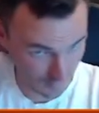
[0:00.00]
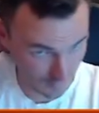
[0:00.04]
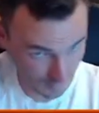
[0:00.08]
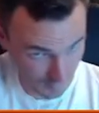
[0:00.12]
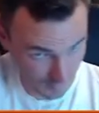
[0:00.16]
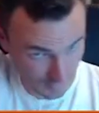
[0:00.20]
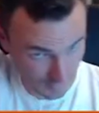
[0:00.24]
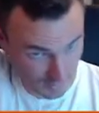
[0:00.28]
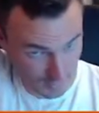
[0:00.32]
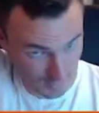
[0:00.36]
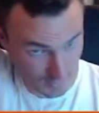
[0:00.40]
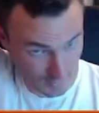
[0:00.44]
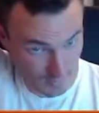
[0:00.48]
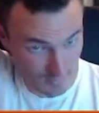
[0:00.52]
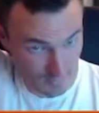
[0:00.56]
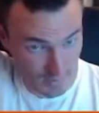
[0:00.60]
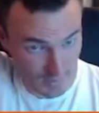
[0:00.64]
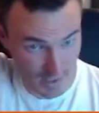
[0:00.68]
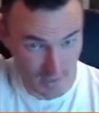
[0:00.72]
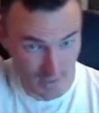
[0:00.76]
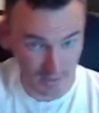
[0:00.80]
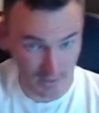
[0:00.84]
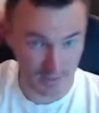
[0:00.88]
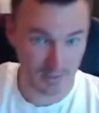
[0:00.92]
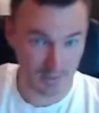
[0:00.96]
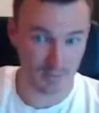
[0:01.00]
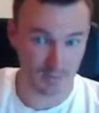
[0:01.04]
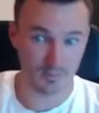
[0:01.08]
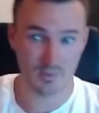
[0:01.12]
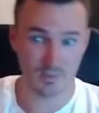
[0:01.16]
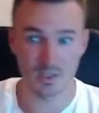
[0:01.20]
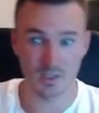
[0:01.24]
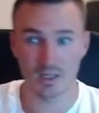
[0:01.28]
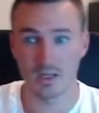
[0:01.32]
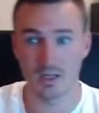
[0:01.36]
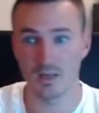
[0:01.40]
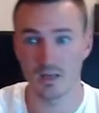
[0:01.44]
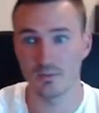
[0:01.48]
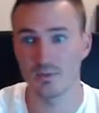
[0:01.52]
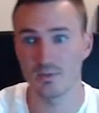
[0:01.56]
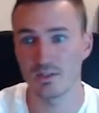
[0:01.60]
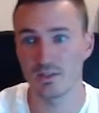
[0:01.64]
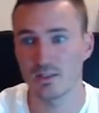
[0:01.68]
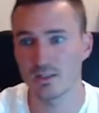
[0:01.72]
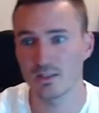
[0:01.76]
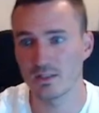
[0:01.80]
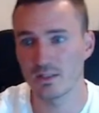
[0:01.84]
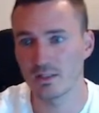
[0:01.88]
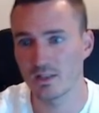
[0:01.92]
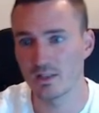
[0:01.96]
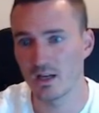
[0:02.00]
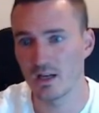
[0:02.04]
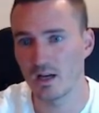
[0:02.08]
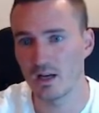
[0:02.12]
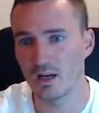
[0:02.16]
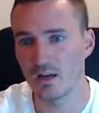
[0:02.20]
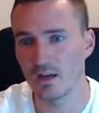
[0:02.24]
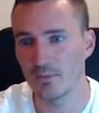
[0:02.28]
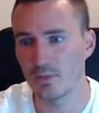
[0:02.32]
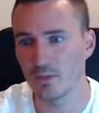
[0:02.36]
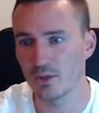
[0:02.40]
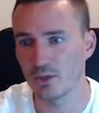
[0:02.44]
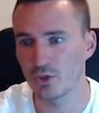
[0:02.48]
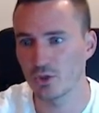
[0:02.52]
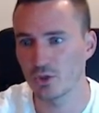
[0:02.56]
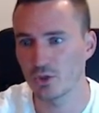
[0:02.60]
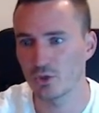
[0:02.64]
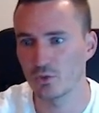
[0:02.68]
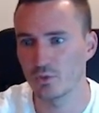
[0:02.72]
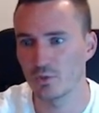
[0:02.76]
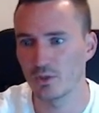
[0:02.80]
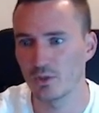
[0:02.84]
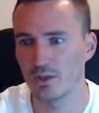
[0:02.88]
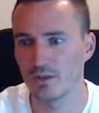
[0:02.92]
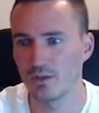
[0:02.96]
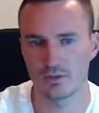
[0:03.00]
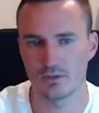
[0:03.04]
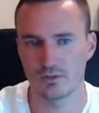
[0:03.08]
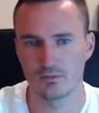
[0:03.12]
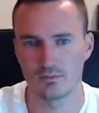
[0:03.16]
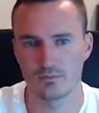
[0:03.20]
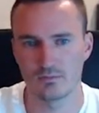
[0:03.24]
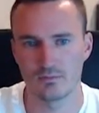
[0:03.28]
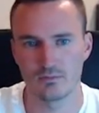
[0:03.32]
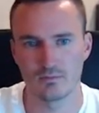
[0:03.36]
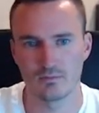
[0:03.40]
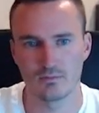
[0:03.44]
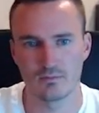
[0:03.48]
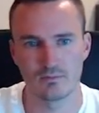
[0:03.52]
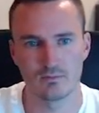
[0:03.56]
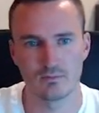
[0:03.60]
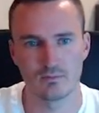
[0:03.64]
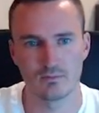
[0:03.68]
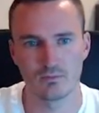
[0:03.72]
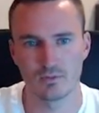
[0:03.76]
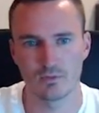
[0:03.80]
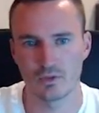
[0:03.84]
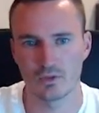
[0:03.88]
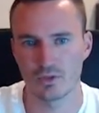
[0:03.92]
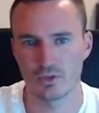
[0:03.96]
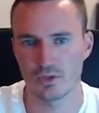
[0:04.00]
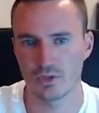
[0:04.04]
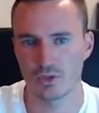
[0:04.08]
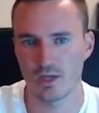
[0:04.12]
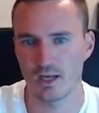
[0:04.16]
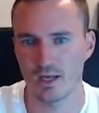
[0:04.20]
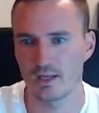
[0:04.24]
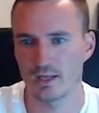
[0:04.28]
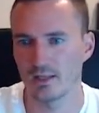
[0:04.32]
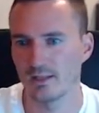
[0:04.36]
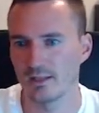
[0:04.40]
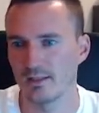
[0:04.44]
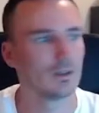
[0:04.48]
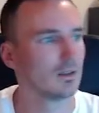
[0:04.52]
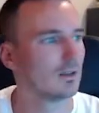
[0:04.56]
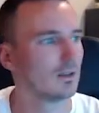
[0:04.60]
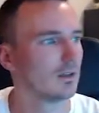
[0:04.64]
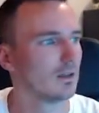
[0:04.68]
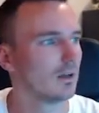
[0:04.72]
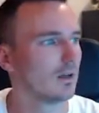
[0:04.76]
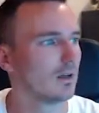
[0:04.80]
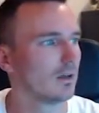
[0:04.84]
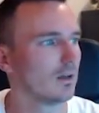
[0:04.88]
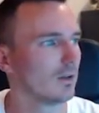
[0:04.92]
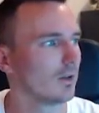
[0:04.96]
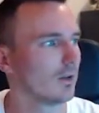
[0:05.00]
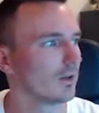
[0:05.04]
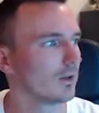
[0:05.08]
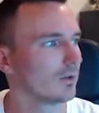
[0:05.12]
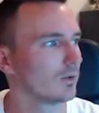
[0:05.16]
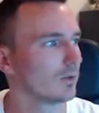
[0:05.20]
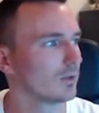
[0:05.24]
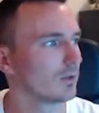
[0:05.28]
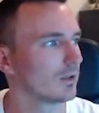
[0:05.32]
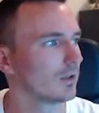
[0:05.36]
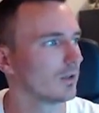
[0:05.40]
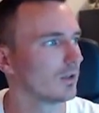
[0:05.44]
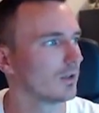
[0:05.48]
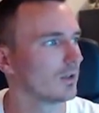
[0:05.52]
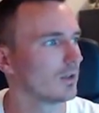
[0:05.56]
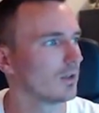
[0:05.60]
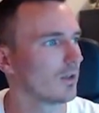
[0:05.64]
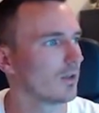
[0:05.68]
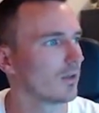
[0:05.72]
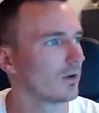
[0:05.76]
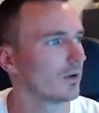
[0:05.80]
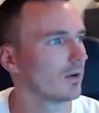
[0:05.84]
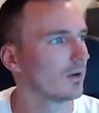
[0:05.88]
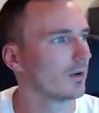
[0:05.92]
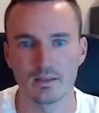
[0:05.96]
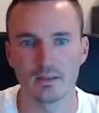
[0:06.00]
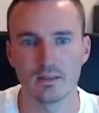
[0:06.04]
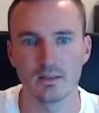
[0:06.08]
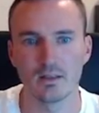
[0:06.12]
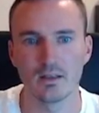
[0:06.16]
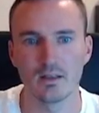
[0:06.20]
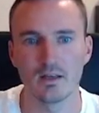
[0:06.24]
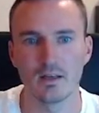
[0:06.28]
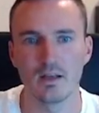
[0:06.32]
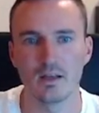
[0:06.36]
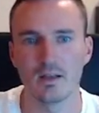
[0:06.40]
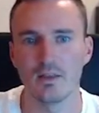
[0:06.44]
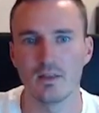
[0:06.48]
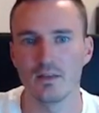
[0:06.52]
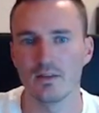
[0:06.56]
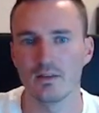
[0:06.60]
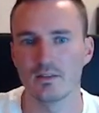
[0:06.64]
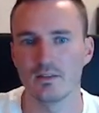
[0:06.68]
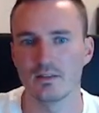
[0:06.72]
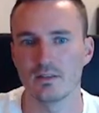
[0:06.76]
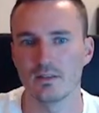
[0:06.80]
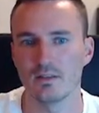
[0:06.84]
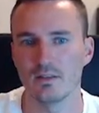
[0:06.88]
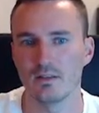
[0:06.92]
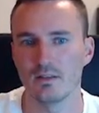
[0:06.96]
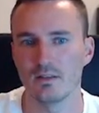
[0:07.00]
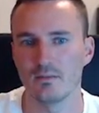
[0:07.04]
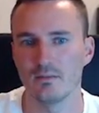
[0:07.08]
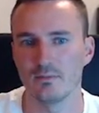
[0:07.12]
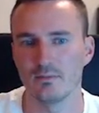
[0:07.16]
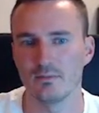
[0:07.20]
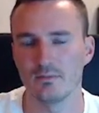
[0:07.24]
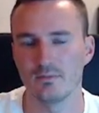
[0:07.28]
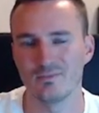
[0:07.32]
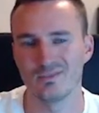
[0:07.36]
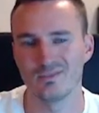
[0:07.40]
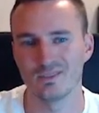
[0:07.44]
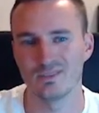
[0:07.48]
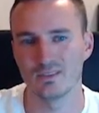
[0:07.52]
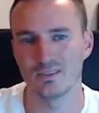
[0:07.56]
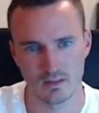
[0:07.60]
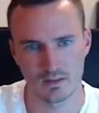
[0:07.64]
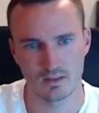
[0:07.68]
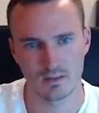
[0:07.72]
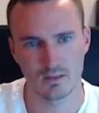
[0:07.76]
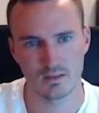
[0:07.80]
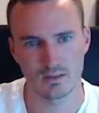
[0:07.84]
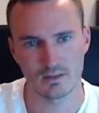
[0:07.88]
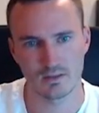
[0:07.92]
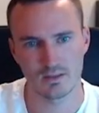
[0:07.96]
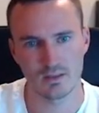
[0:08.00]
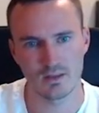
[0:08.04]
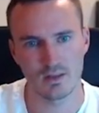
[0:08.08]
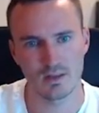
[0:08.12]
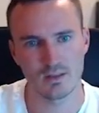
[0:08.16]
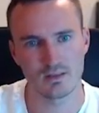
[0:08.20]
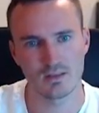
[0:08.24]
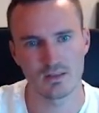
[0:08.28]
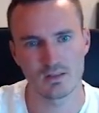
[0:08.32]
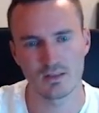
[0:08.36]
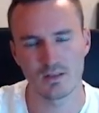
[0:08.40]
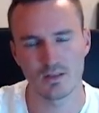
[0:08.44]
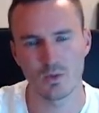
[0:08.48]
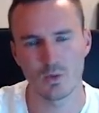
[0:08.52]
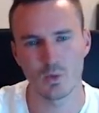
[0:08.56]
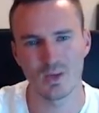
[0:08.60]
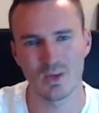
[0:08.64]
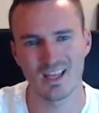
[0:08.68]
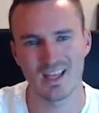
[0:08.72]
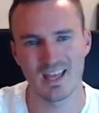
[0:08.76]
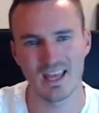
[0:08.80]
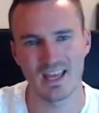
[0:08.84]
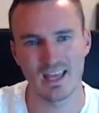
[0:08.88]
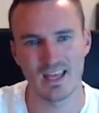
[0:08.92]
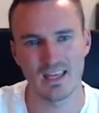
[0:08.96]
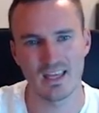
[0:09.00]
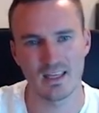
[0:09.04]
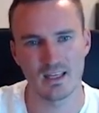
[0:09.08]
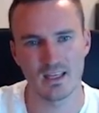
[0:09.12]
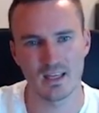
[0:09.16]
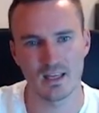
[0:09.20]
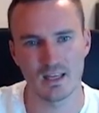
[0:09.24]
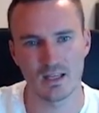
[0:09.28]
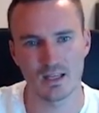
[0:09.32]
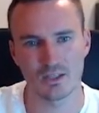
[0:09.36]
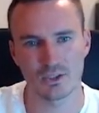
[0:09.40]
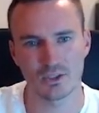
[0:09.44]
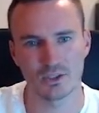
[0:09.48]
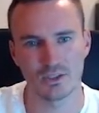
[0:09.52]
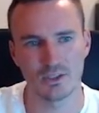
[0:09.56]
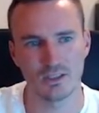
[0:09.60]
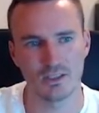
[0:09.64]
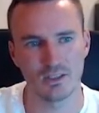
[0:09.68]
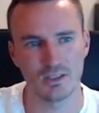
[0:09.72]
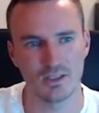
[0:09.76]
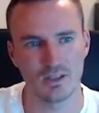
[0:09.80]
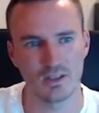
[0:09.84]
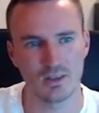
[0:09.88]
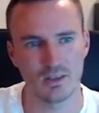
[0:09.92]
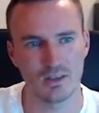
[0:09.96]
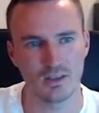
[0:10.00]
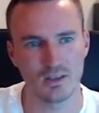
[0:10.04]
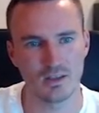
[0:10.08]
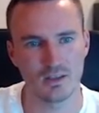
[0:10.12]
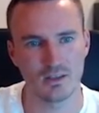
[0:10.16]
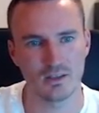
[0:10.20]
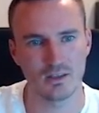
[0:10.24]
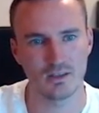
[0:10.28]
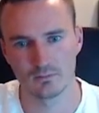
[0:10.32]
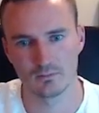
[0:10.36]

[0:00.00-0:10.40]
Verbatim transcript: are we betting sometimes? I'm unsure. Just check. Not a good card either. And this, actually, this is an okay catcher, I think,